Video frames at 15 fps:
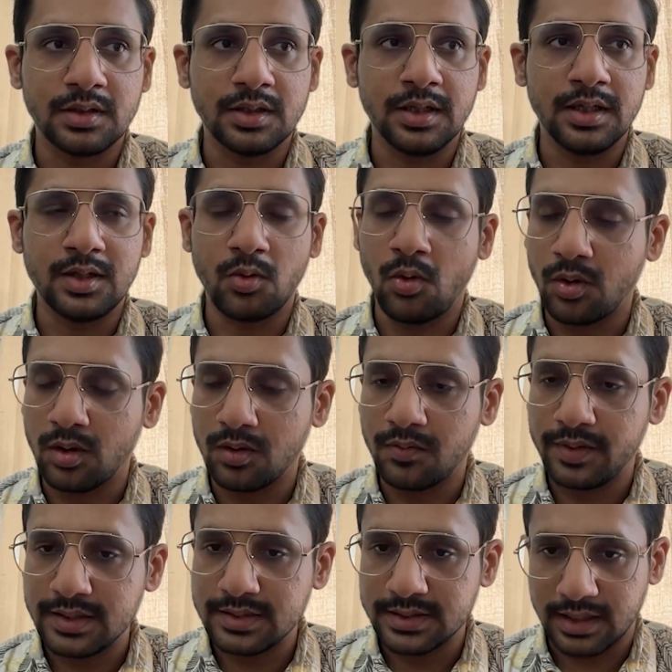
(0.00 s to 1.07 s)
it
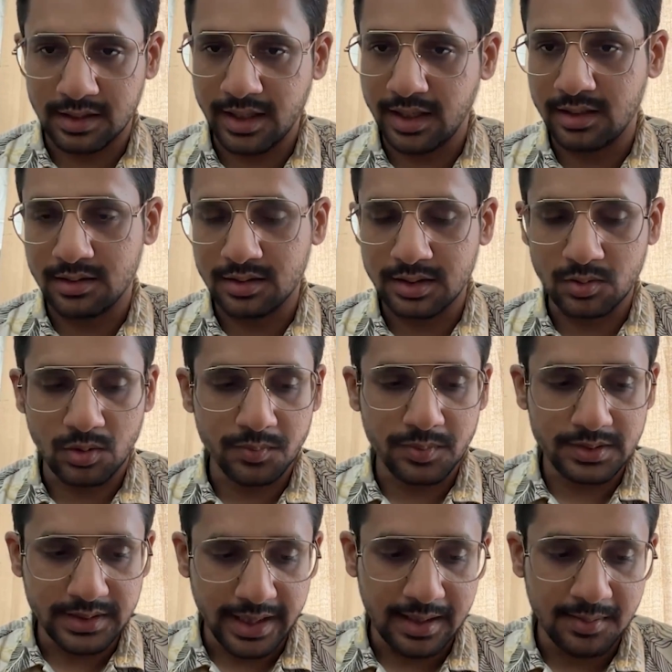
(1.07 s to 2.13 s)
always
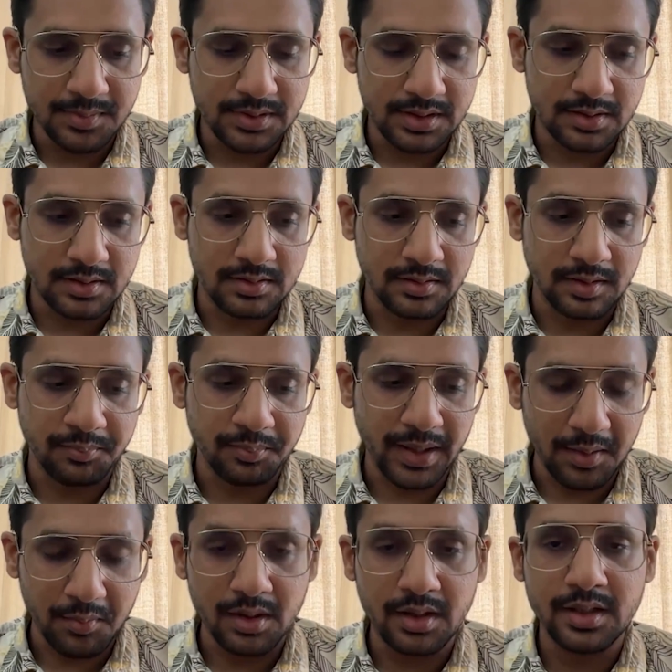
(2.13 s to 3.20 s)
helps. It
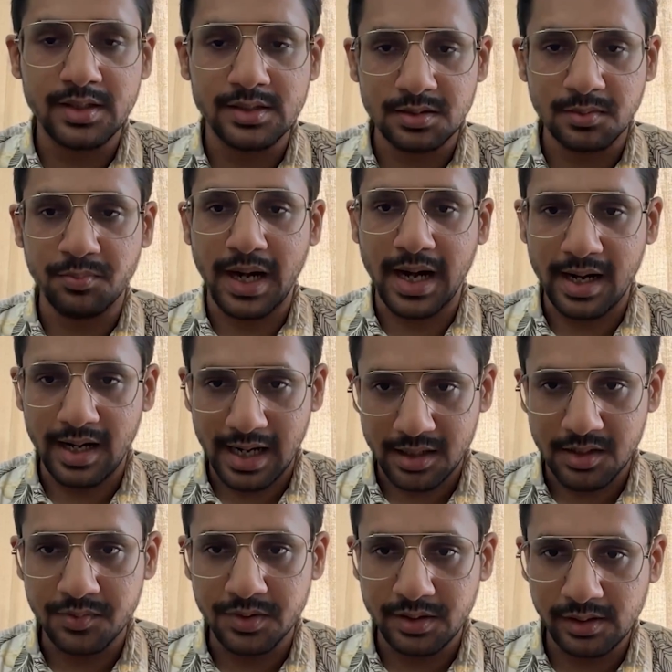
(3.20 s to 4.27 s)
primarily is a brand
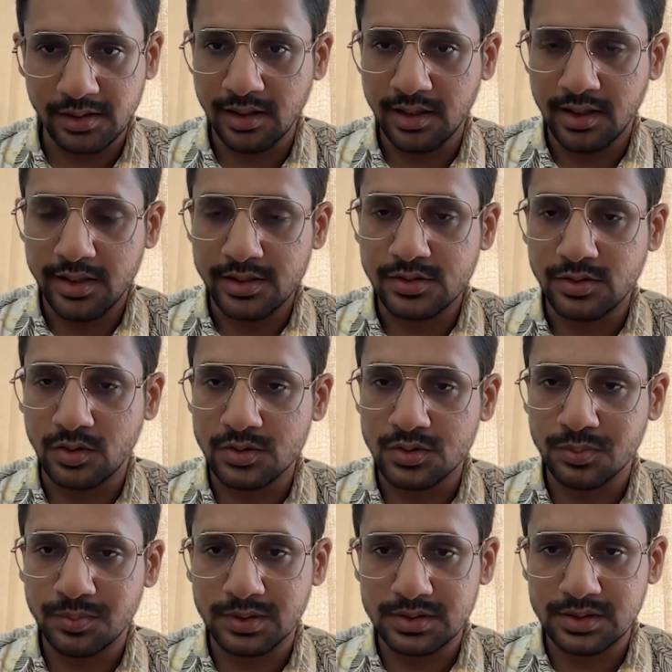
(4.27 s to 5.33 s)
activity. It's not so
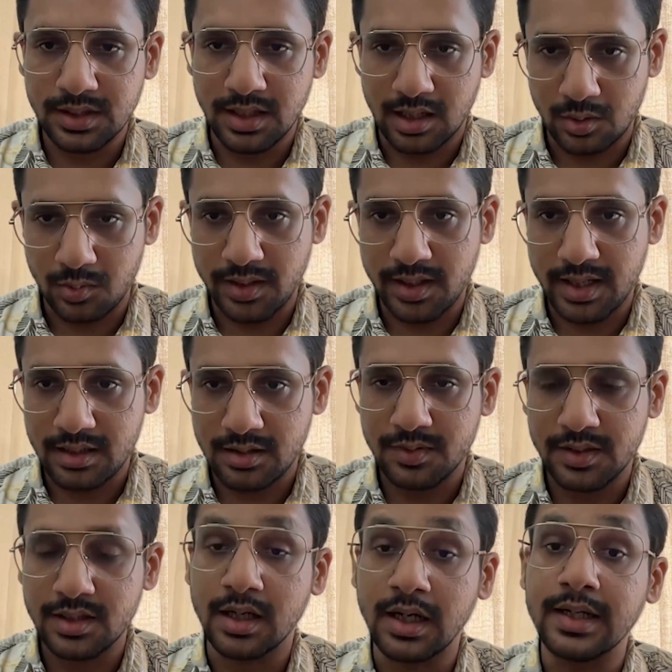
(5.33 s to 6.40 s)
much the ROI
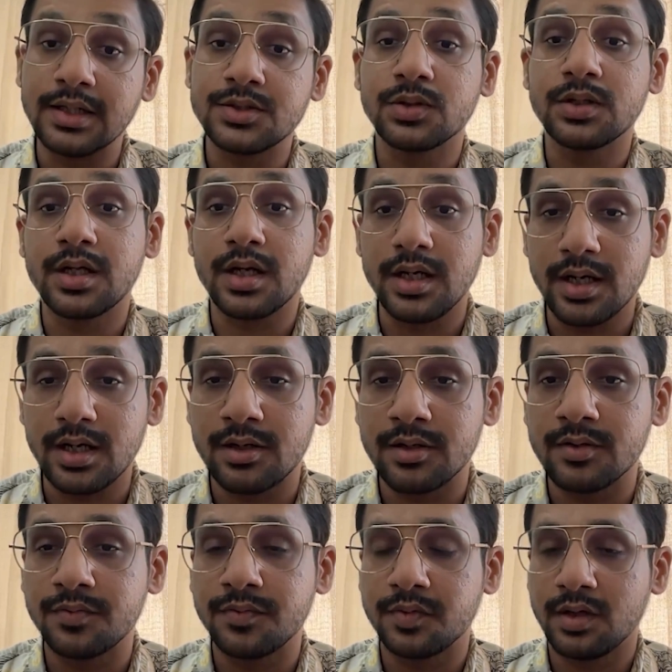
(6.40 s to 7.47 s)
activity, unless your
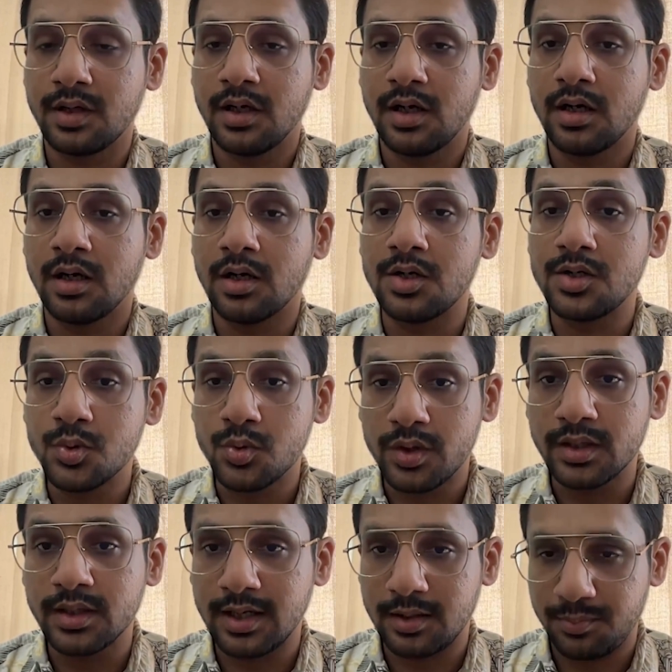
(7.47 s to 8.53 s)
creative
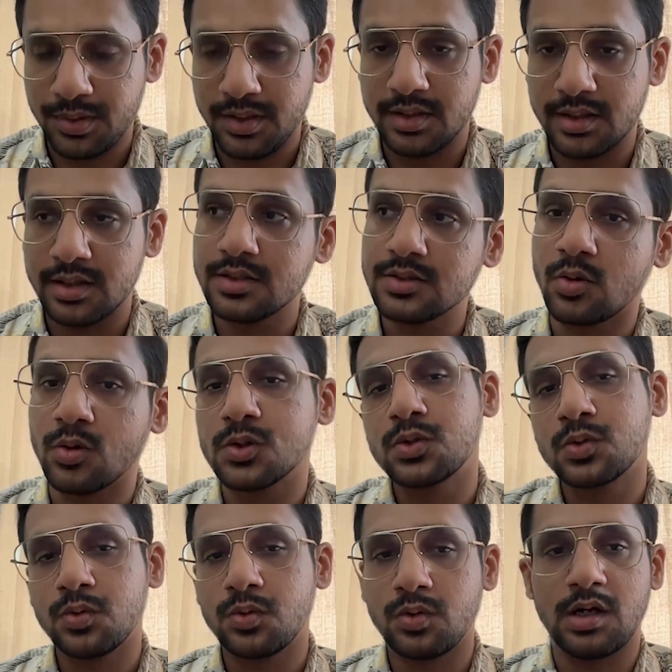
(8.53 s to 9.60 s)
during that period is also
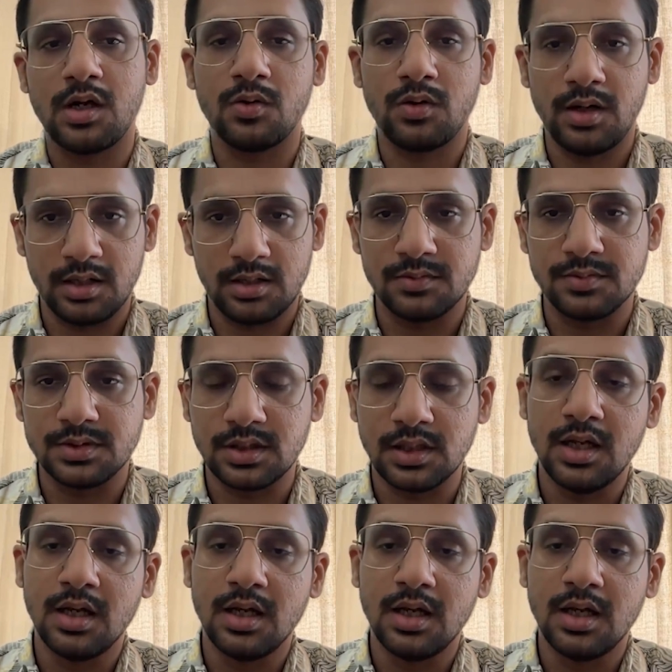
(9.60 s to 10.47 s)
going to run on television.